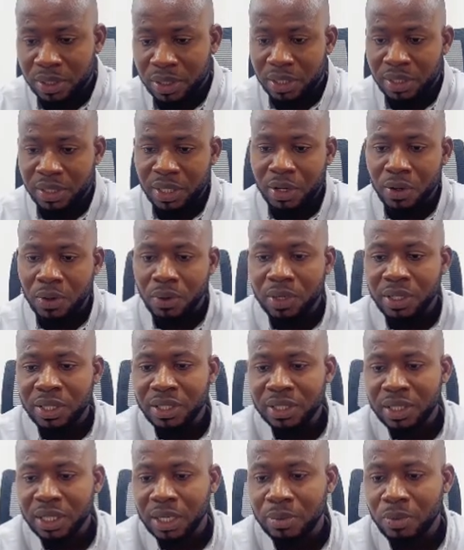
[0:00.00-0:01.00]
The second
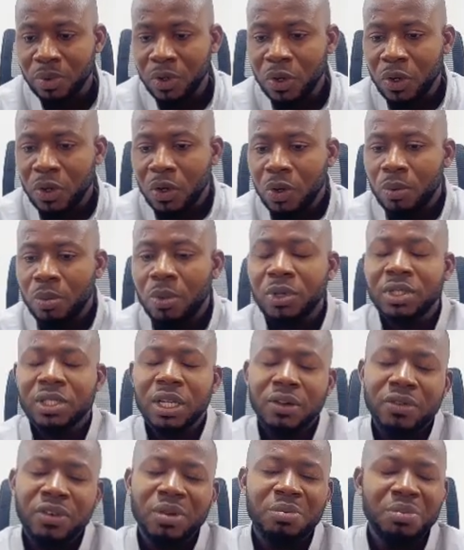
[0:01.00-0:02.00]
is must
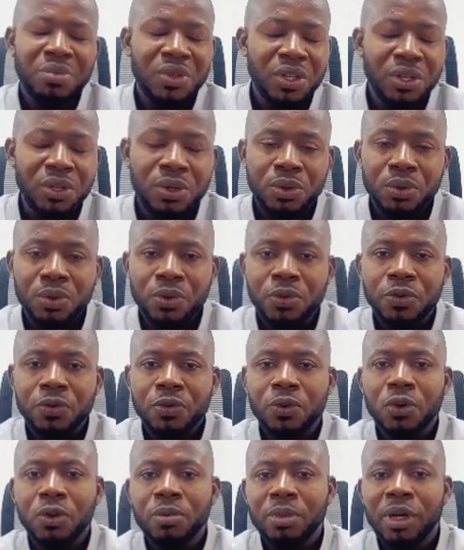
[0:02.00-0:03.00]
have a PU
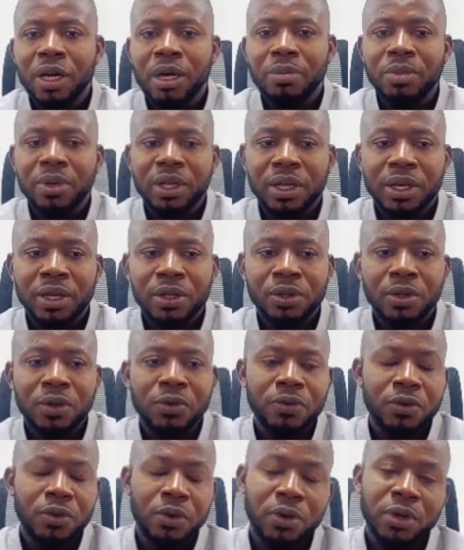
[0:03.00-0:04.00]
foam applicator
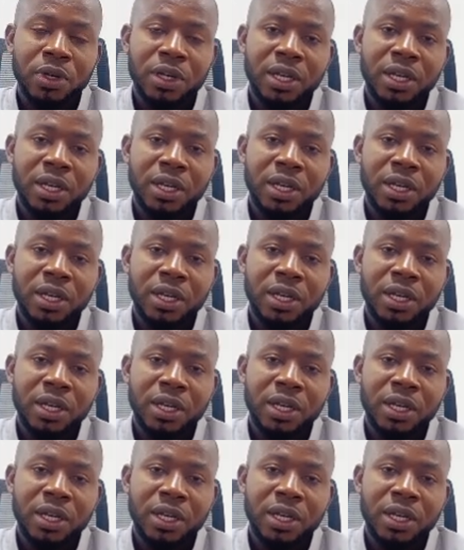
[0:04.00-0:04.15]
for